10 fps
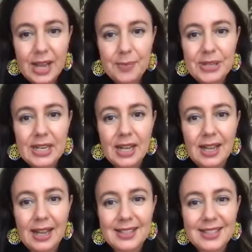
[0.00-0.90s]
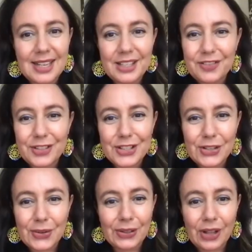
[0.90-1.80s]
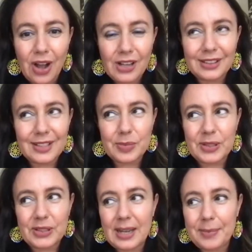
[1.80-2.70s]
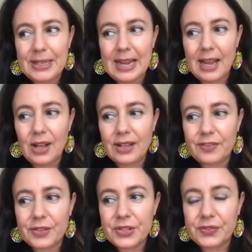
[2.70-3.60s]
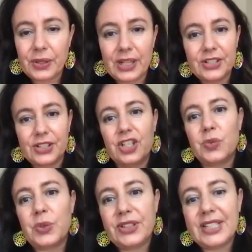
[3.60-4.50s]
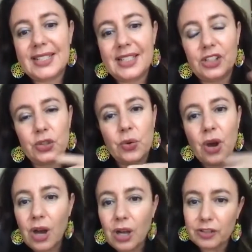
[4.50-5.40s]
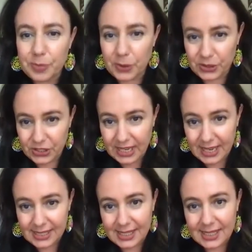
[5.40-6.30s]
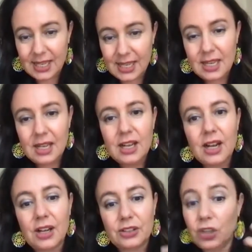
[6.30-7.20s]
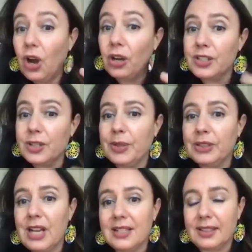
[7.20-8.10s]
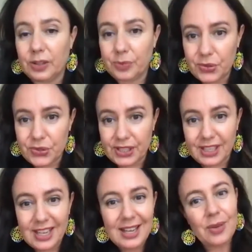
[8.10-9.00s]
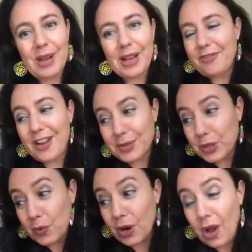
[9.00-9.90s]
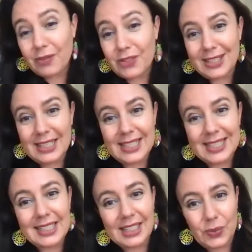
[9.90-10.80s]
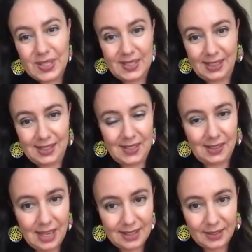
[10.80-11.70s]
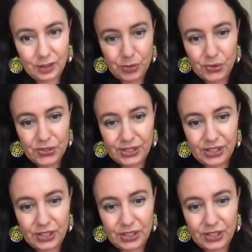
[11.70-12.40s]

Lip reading: mean, I studied for so long, Elizabeth. I mean, first of all, I started with listening to all of Bernstein's talks about classical music. My favorite one, obviously, is Linguistics and Classical Music,